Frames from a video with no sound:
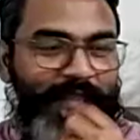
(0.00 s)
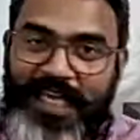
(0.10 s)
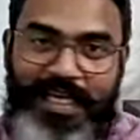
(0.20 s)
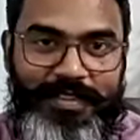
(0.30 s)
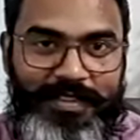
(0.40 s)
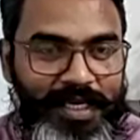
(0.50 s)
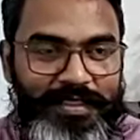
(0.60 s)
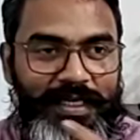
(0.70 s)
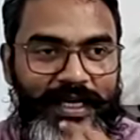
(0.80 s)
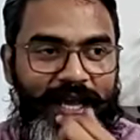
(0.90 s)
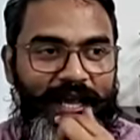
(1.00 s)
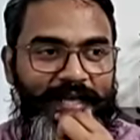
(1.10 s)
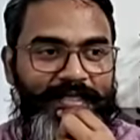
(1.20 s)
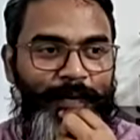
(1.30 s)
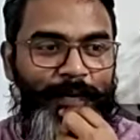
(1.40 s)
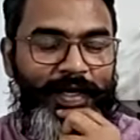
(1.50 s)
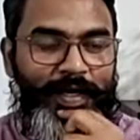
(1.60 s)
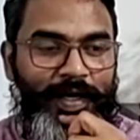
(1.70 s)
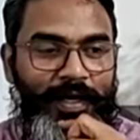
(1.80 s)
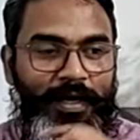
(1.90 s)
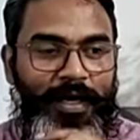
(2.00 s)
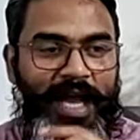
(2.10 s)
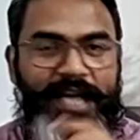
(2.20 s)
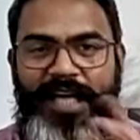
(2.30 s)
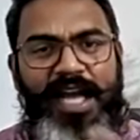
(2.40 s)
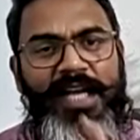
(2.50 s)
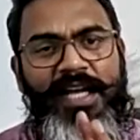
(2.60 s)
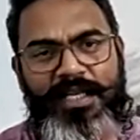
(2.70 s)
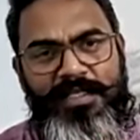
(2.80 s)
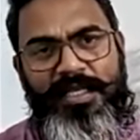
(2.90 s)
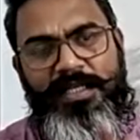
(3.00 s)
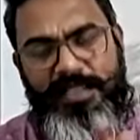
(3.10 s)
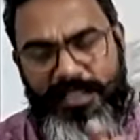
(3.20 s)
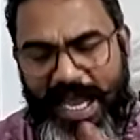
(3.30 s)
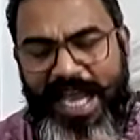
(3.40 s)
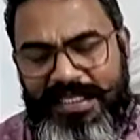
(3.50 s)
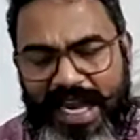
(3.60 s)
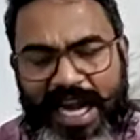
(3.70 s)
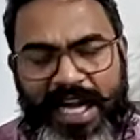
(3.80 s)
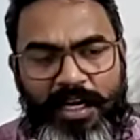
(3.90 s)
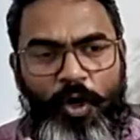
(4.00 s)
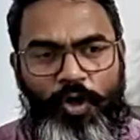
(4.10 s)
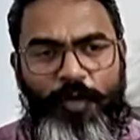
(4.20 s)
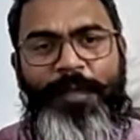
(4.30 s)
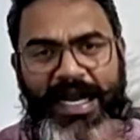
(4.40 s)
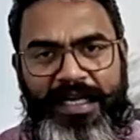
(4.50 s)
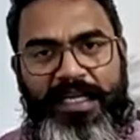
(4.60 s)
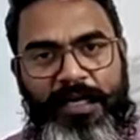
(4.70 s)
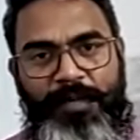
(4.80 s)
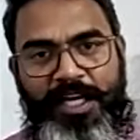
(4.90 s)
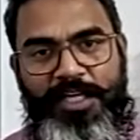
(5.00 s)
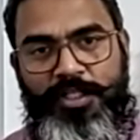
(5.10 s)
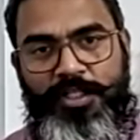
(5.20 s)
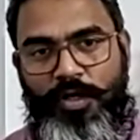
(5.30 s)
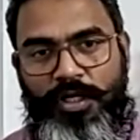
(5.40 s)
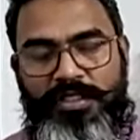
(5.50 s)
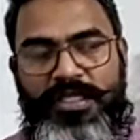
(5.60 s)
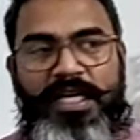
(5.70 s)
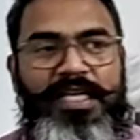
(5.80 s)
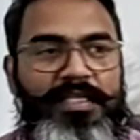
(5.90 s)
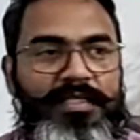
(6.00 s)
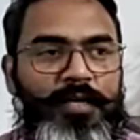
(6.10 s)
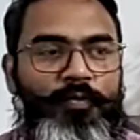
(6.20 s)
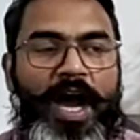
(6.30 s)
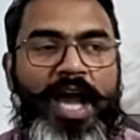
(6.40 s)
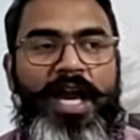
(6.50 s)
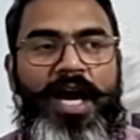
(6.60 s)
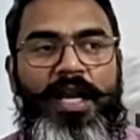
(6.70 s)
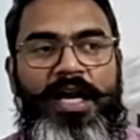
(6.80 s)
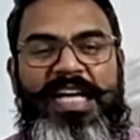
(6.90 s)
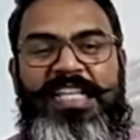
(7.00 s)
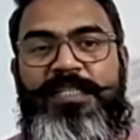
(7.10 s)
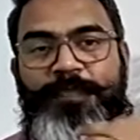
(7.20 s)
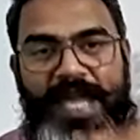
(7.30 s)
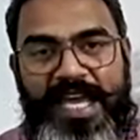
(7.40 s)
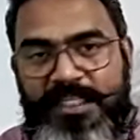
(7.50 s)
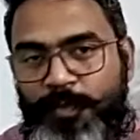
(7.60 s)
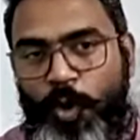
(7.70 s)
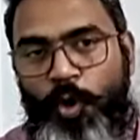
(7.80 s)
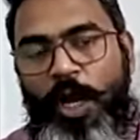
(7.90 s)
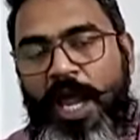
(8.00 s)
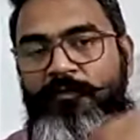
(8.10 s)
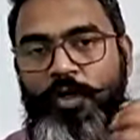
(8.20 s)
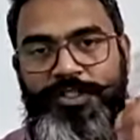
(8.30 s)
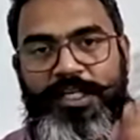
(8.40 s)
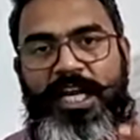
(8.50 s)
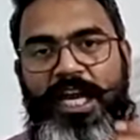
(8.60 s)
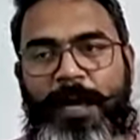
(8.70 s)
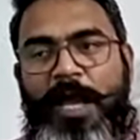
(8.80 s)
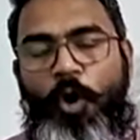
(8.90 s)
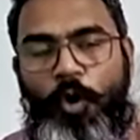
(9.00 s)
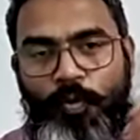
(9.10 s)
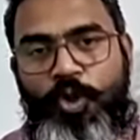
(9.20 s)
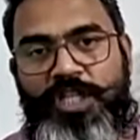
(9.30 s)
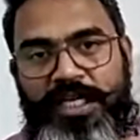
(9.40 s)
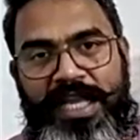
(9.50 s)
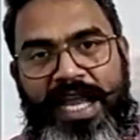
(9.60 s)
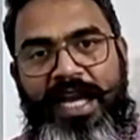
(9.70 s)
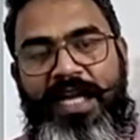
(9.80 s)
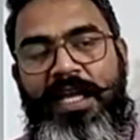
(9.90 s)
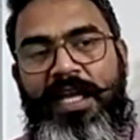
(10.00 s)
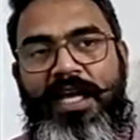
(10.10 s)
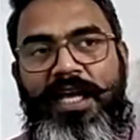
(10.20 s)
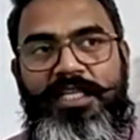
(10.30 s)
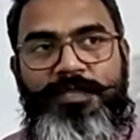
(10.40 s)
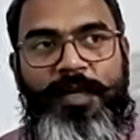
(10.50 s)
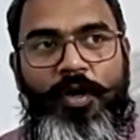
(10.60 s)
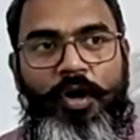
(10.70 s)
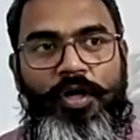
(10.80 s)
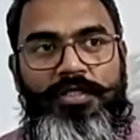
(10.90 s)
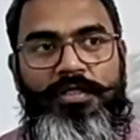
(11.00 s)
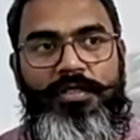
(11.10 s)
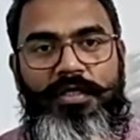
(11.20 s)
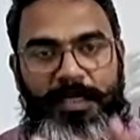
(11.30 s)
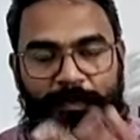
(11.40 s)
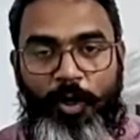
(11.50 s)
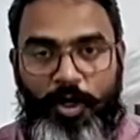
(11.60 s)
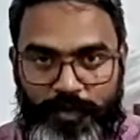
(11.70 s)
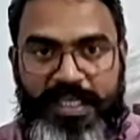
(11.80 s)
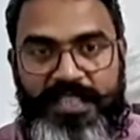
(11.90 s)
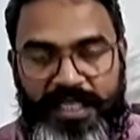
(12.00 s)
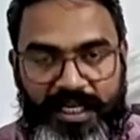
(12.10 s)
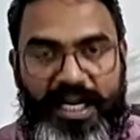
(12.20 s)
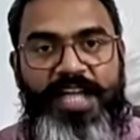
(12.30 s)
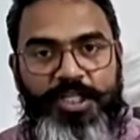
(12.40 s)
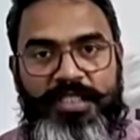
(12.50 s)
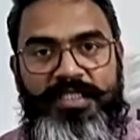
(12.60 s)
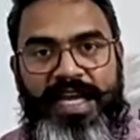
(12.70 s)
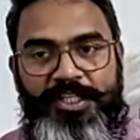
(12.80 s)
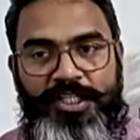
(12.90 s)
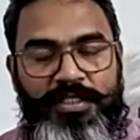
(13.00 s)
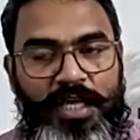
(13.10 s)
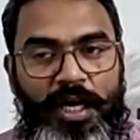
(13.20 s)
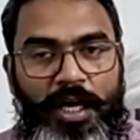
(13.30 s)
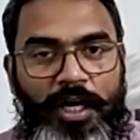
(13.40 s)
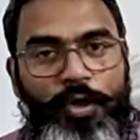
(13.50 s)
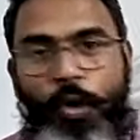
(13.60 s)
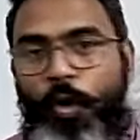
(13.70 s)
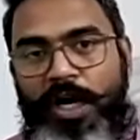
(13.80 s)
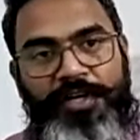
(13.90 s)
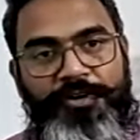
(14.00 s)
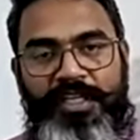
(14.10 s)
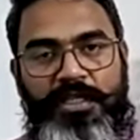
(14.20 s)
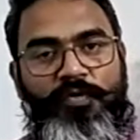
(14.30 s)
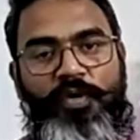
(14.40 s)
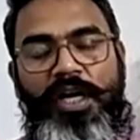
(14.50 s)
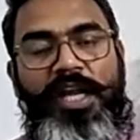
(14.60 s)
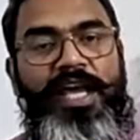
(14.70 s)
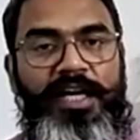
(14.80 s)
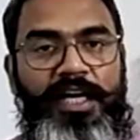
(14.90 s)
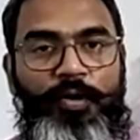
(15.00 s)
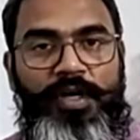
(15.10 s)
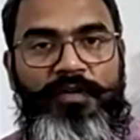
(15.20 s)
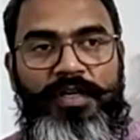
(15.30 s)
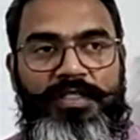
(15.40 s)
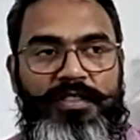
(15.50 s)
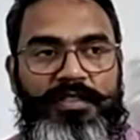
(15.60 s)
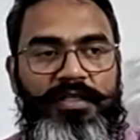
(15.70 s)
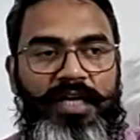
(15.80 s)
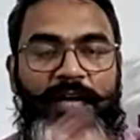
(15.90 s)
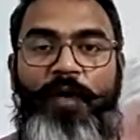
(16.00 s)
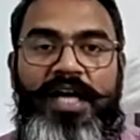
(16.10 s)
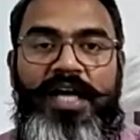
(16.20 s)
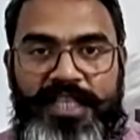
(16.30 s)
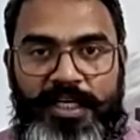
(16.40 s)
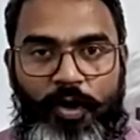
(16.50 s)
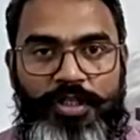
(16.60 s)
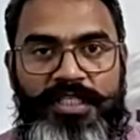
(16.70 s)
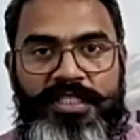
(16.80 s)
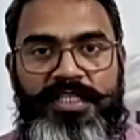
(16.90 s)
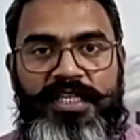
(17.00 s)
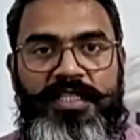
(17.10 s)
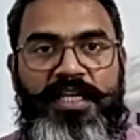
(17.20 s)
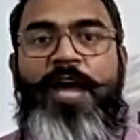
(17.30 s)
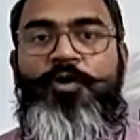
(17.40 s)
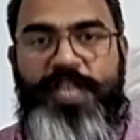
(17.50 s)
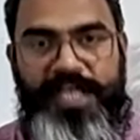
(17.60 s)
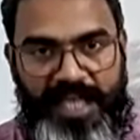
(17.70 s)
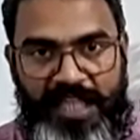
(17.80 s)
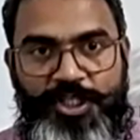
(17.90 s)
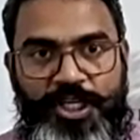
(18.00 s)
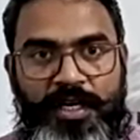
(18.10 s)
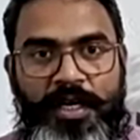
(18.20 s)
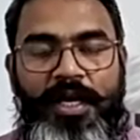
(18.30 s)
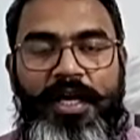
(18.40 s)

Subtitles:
Yes, India has. I mean, and it has had a lot of practical implications on us. The reason why our space program was delayed by almost a decade is because of these international sanctions, no country in the world agreed to give us advanced technology such as the cryogenic engine.